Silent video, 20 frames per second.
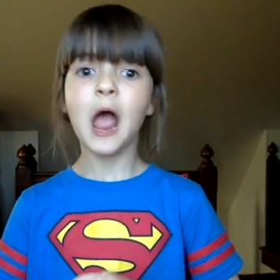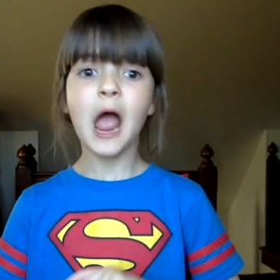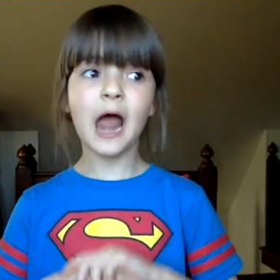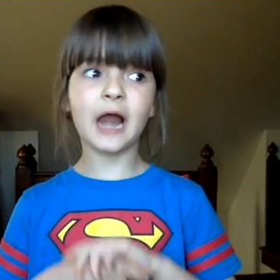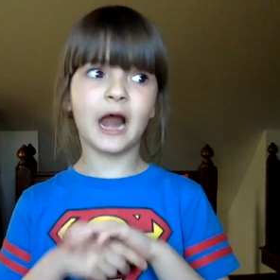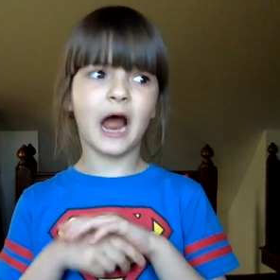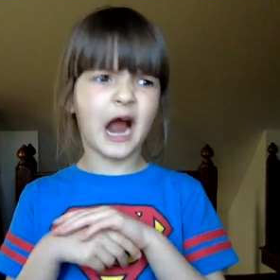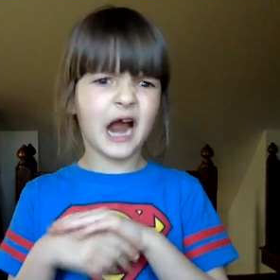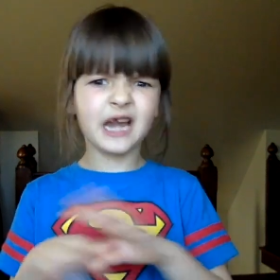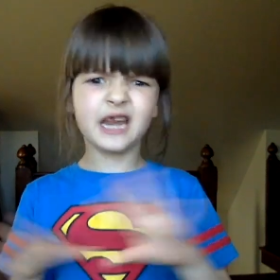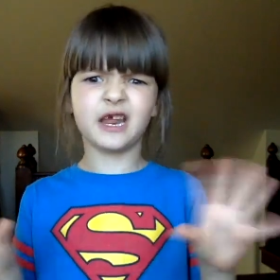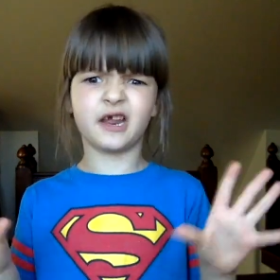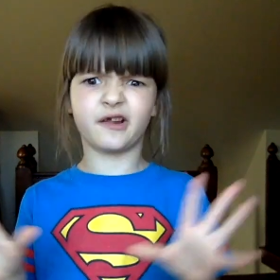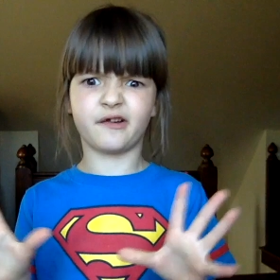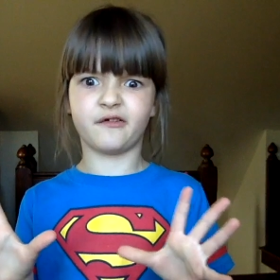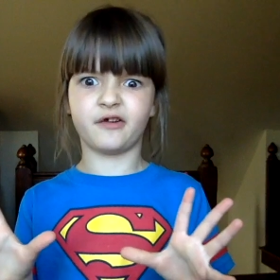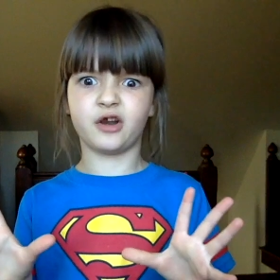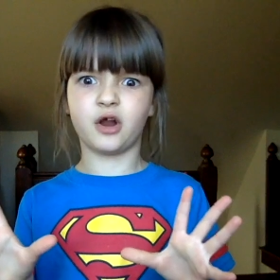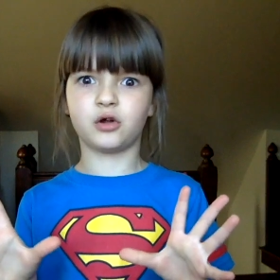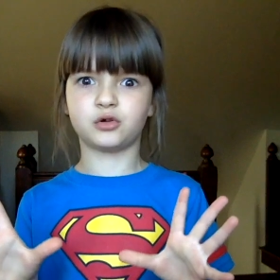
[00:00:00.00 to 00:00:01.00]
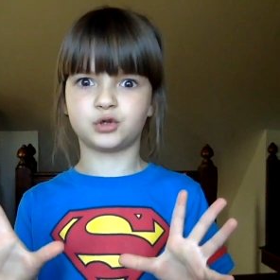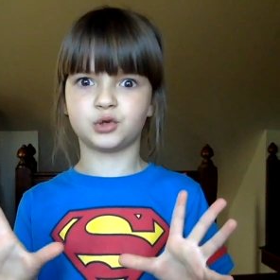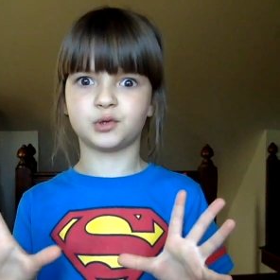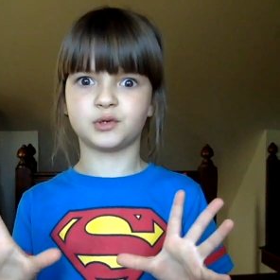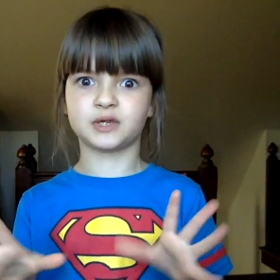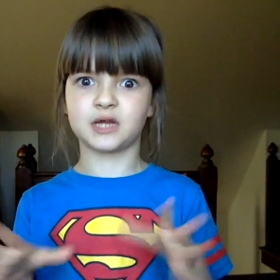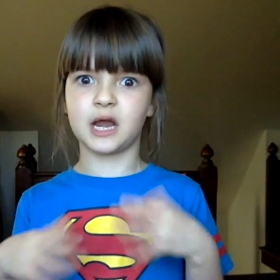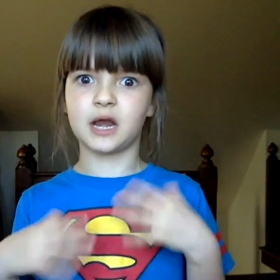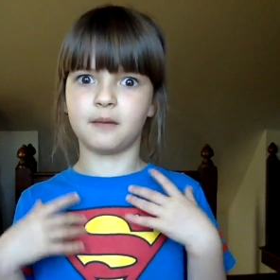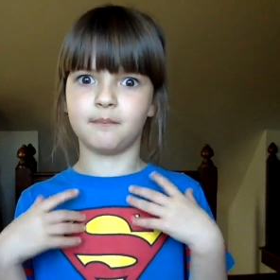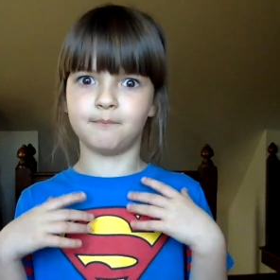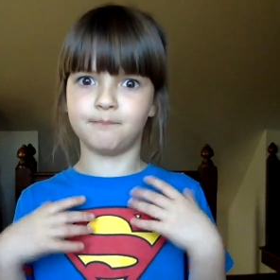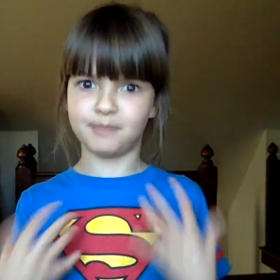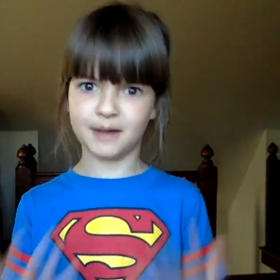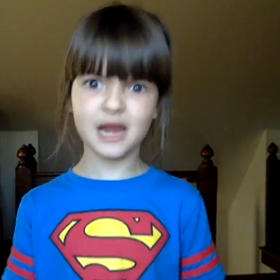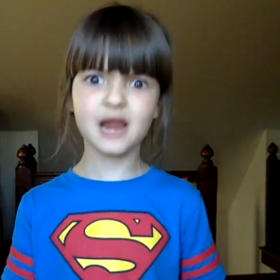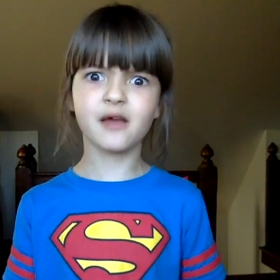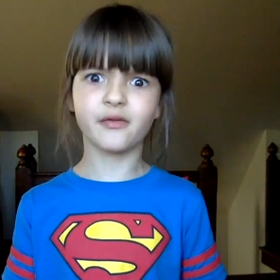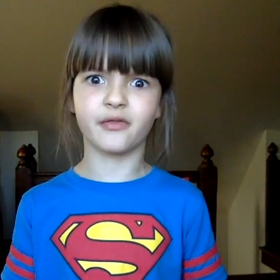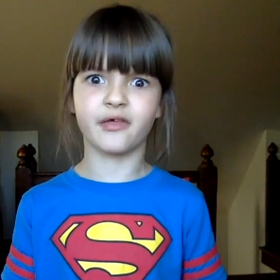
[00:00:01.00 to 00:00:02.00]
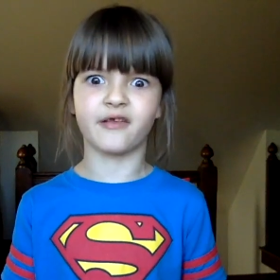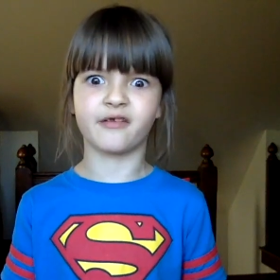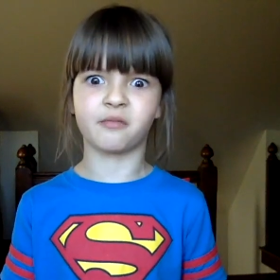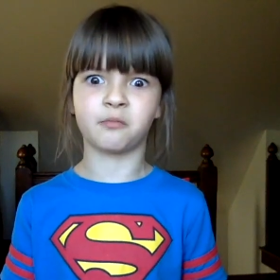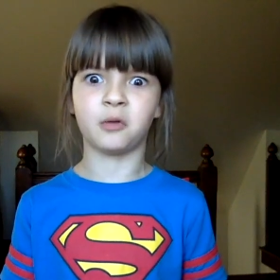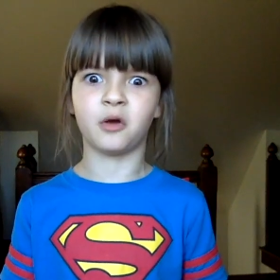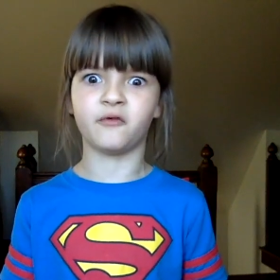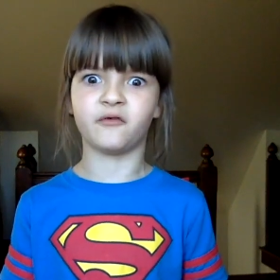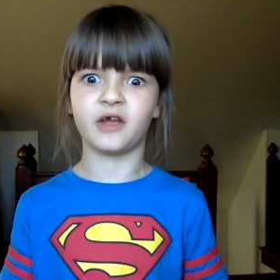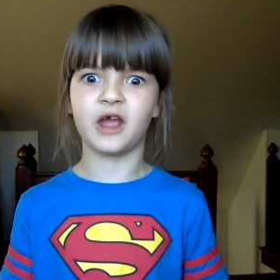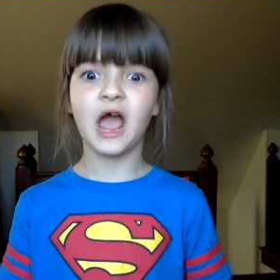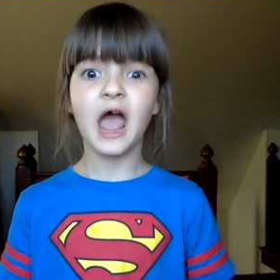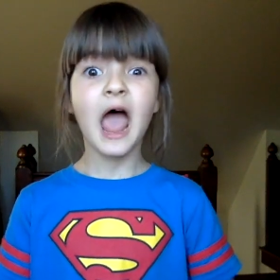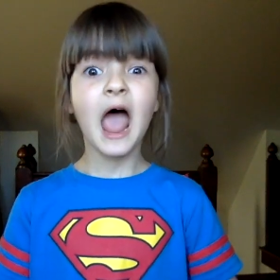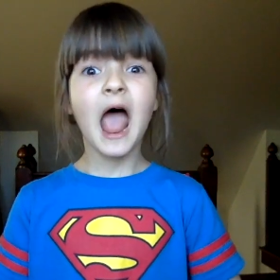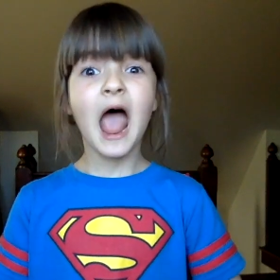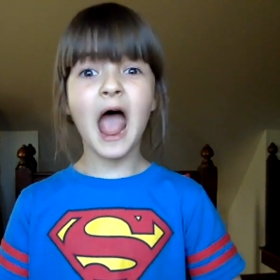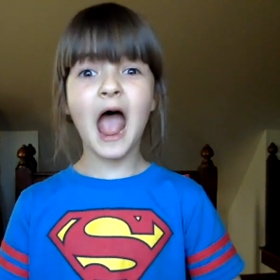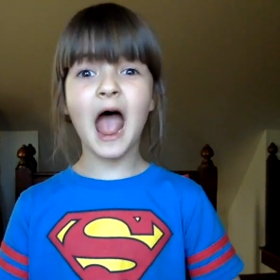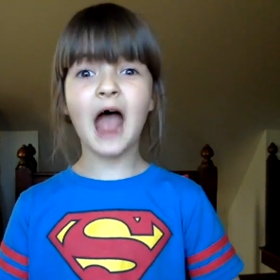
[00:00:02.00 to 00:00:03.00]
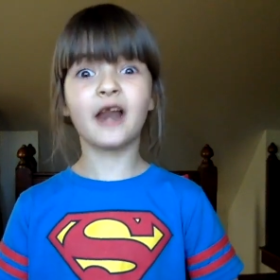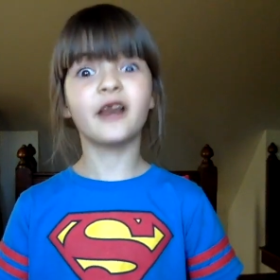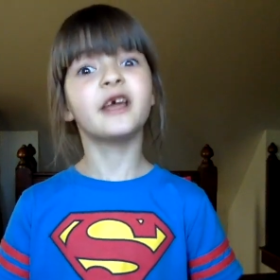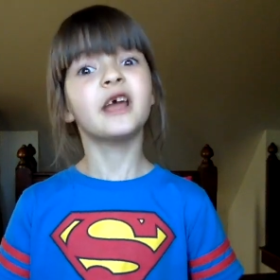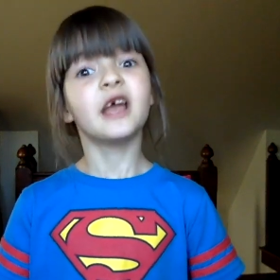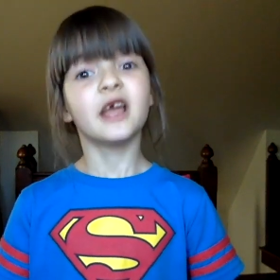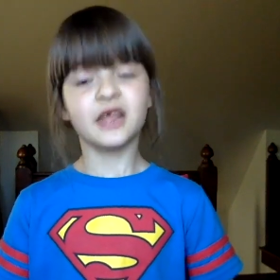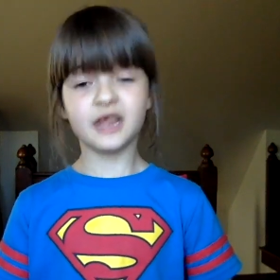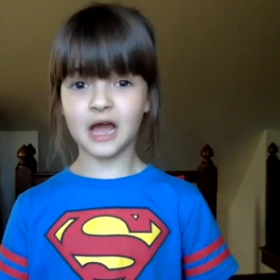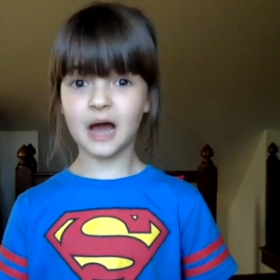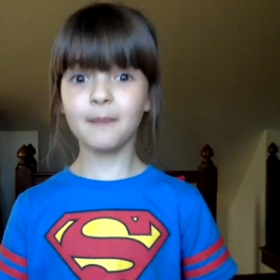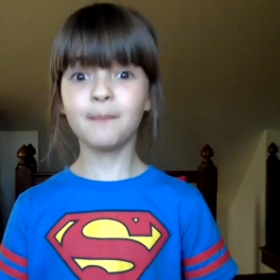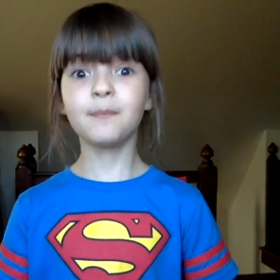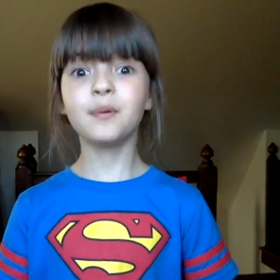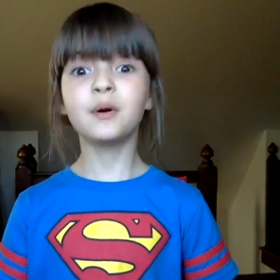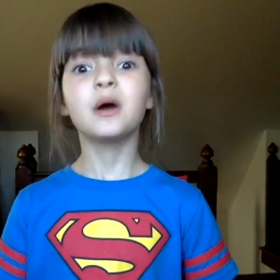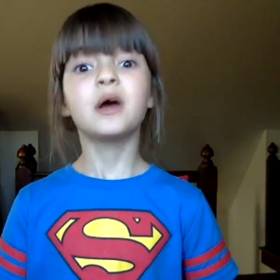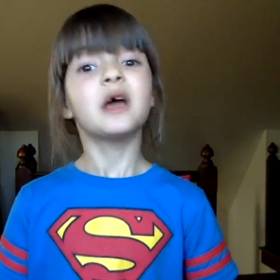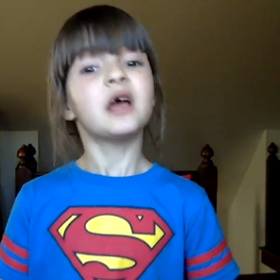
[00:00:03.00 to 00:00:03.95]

and i didn't even know she was going to be in this movie and yep